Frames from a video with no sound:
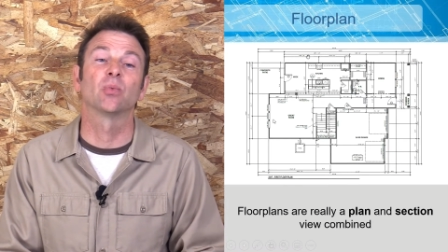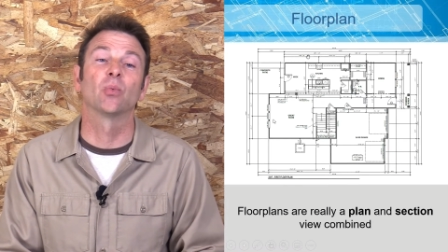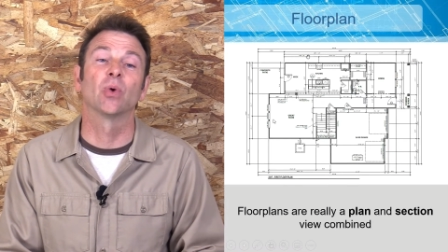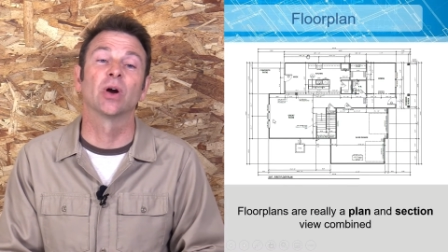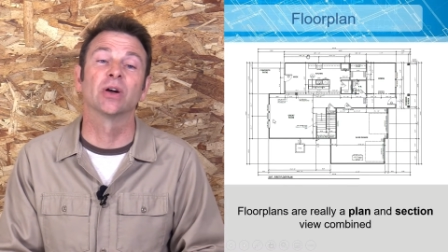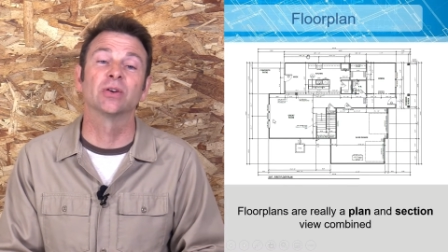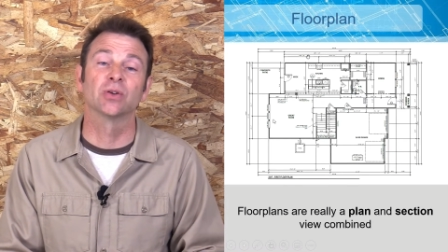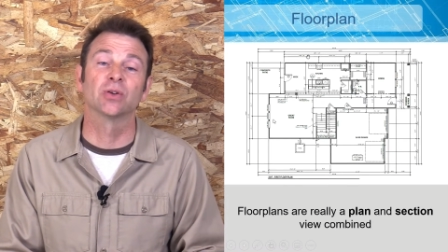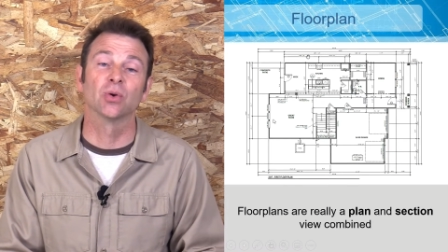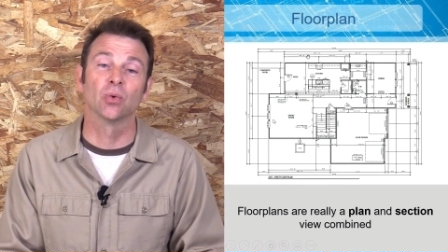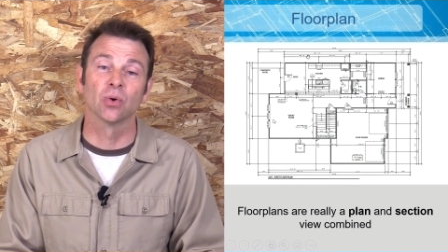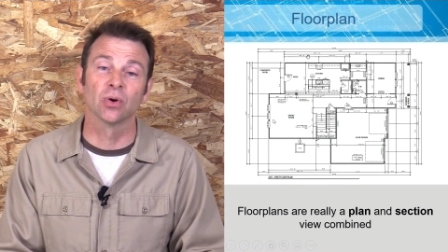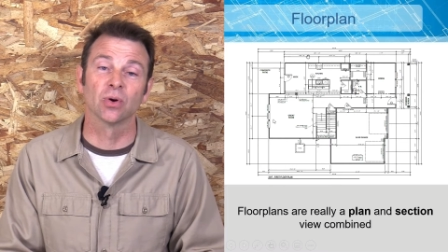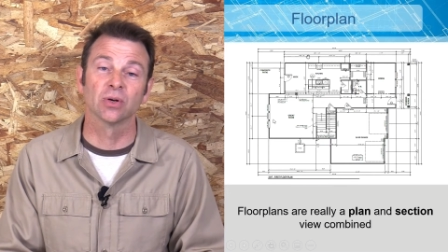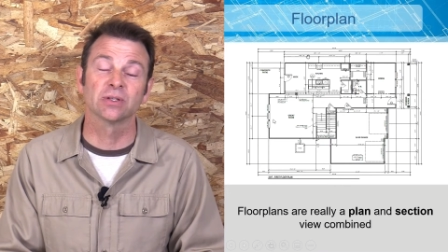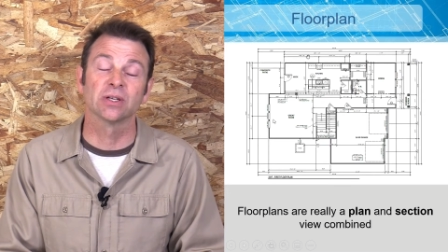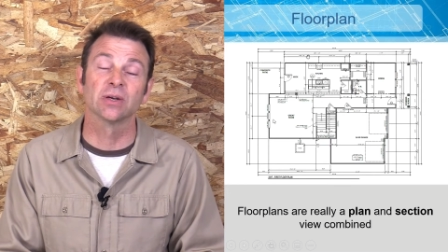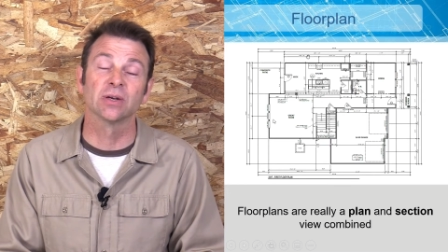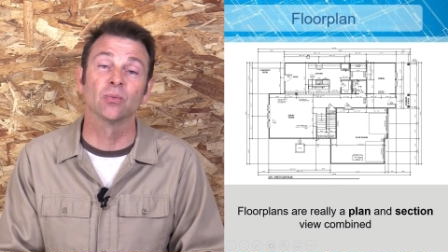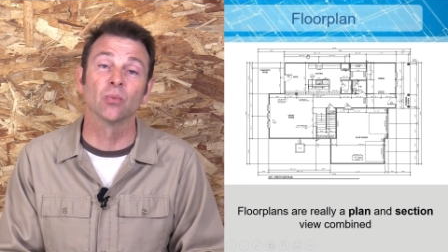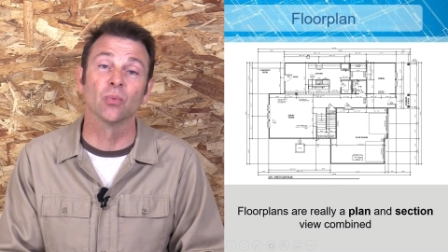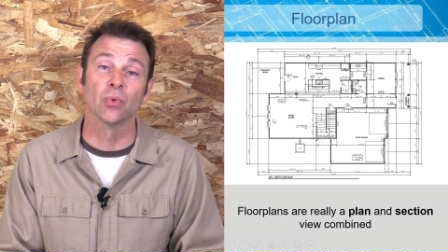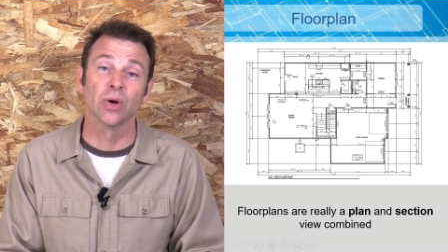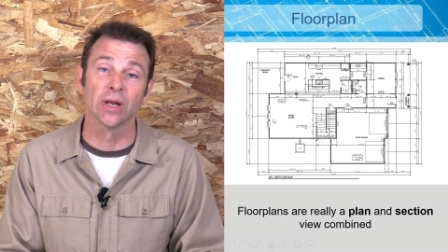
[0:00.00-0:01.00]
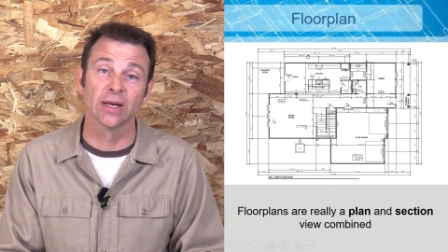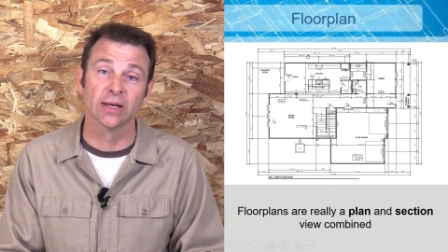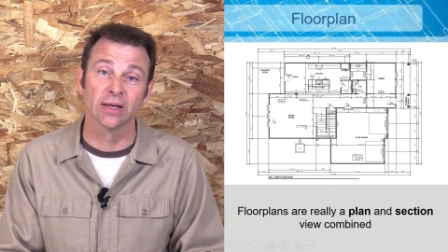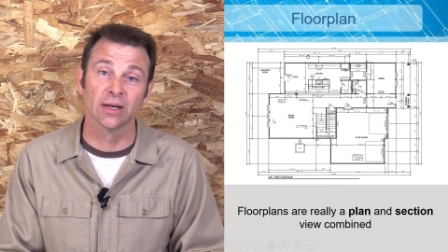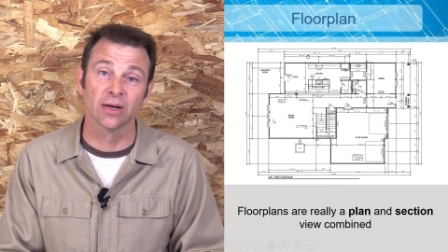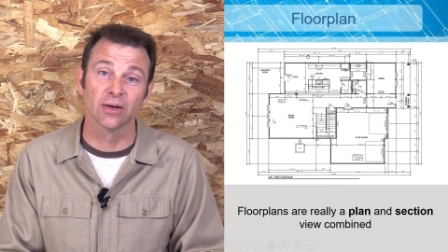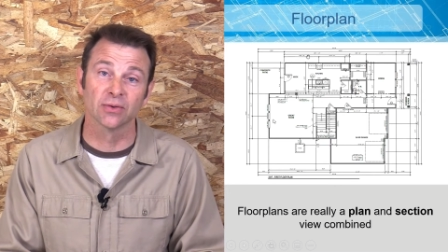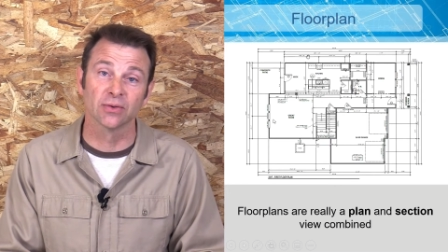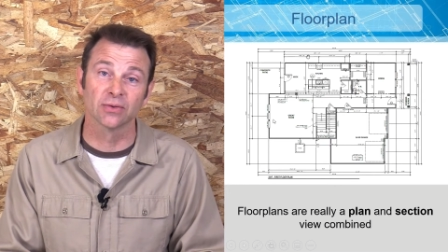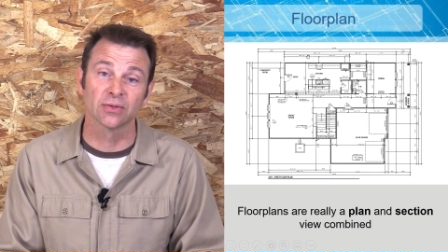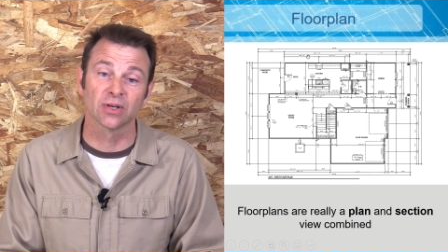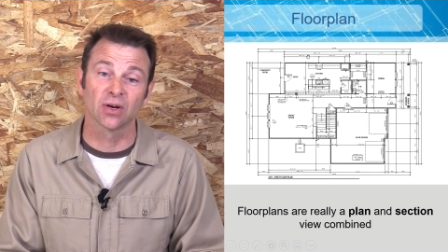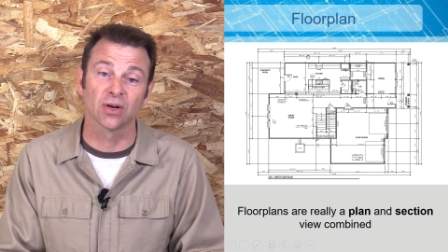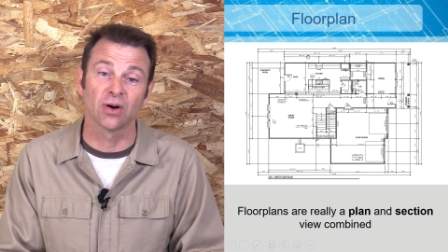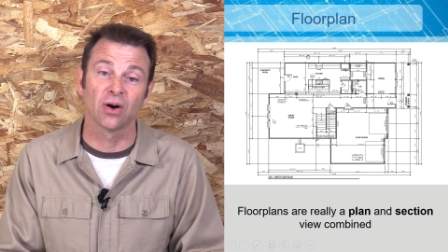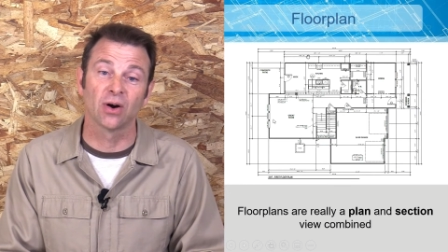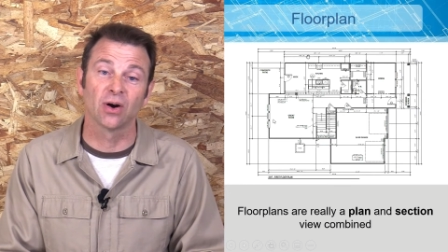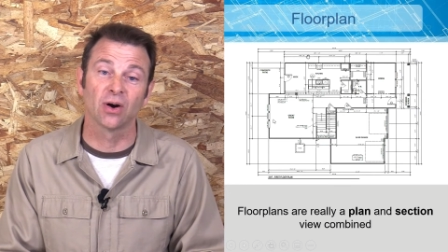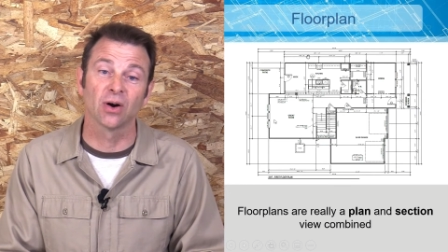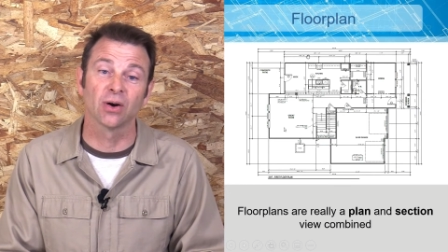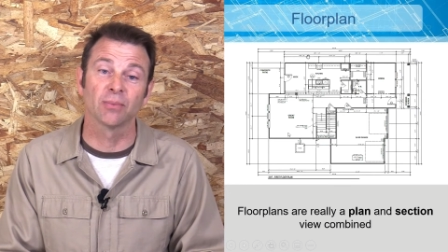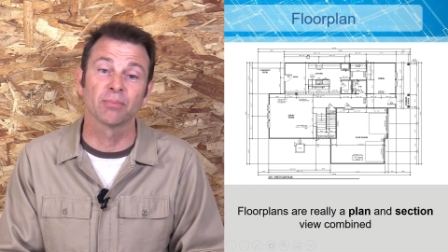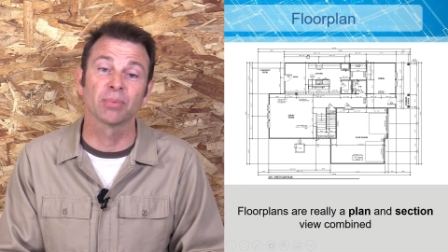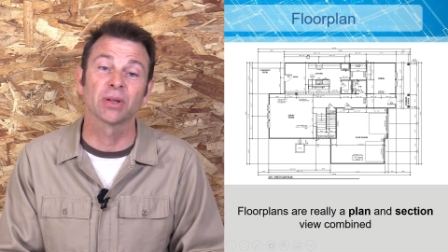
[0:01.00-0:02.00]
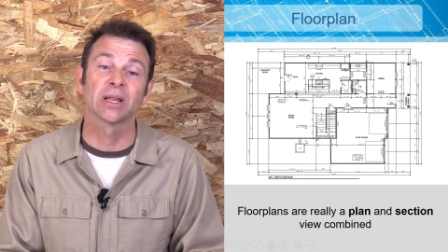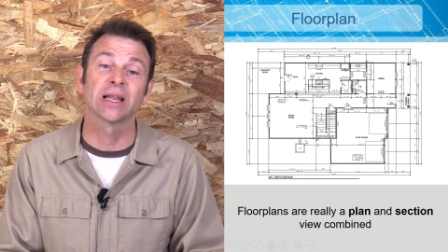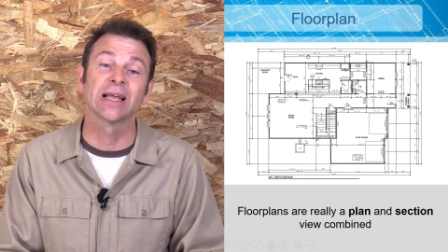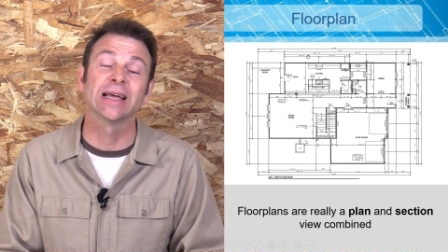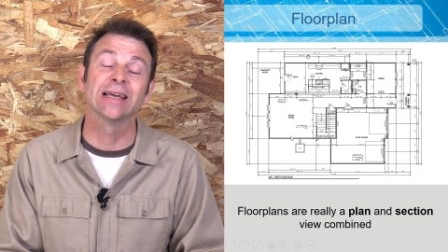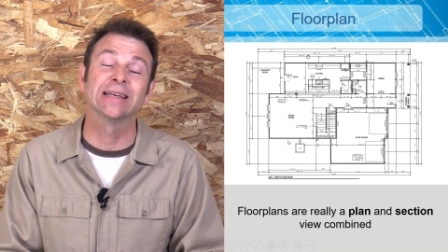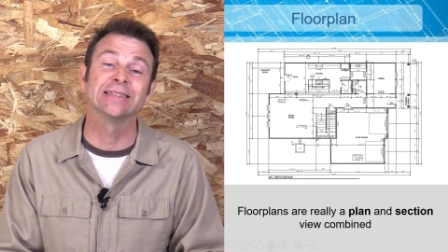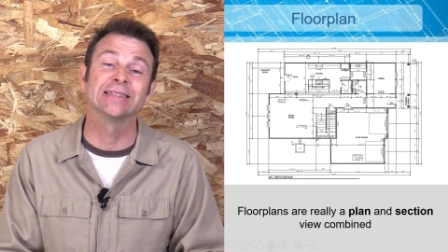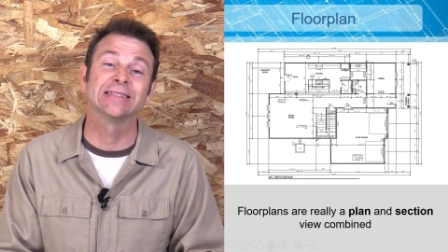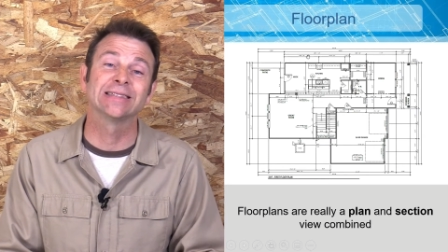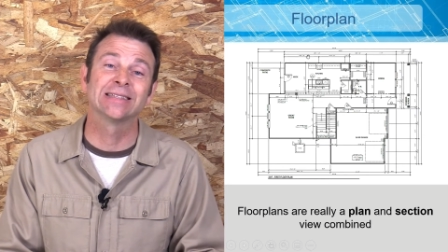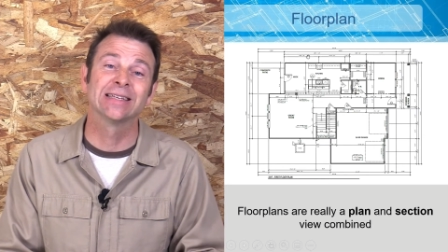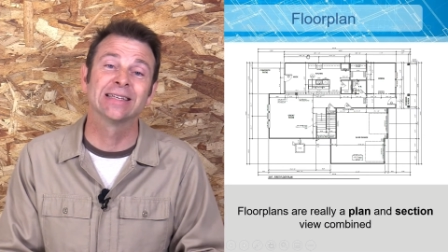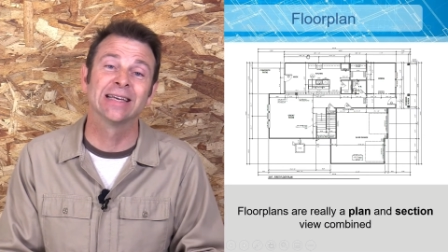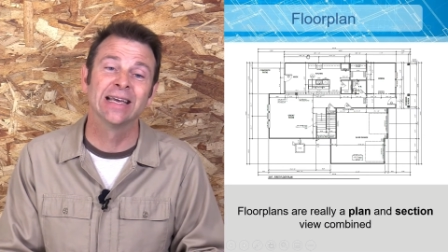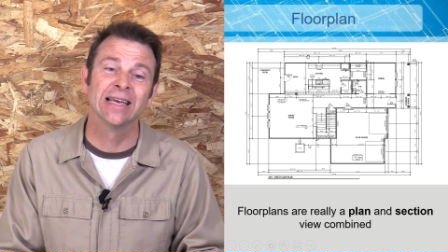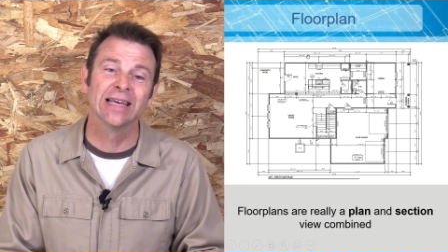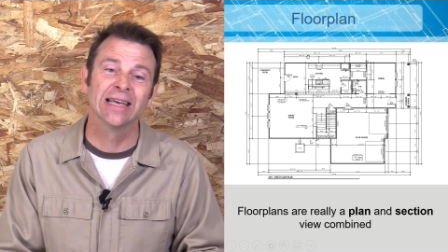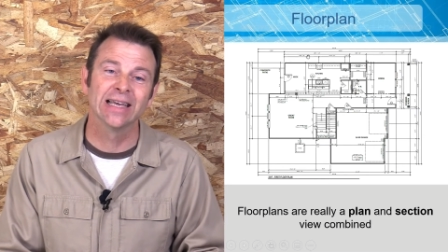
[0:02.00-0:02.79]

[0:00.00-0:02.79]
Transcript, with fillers: where doors and windows are placed